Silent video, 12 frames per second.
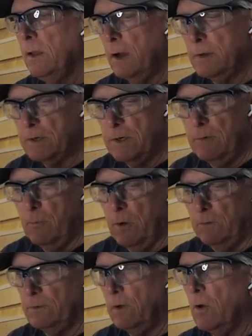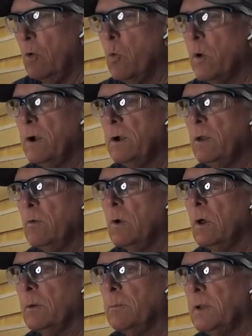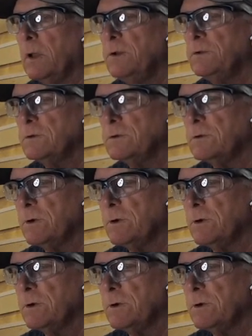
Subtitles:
Next, it wants to know, where do you want to place your